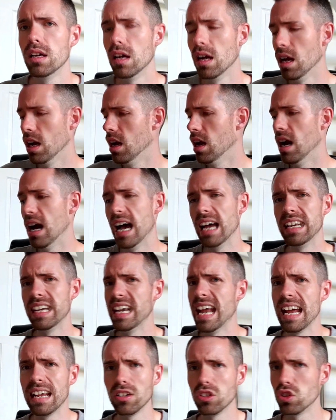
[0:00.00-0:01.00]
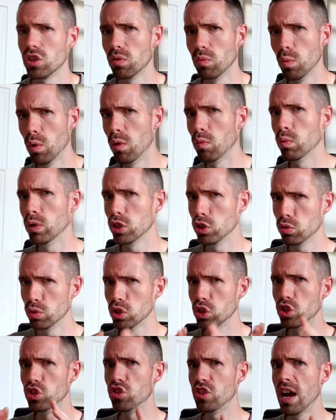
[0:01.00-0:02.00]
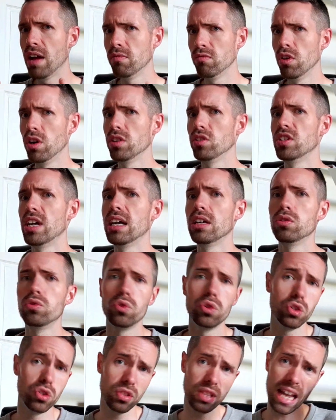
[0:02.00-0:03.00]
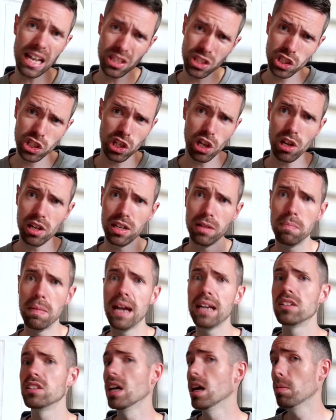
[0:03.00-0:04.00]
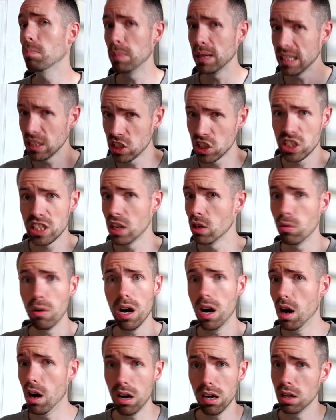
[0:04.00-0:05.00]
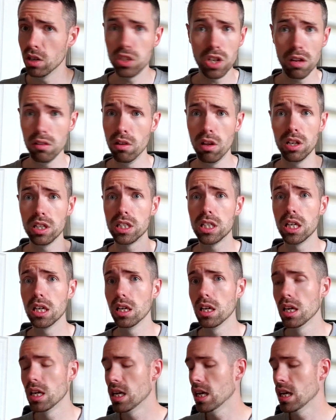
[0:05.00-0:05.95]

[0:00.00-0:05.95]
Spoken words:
I had an ancient one which was downright dangerous. That's slightly better, but it's still, I don't like it.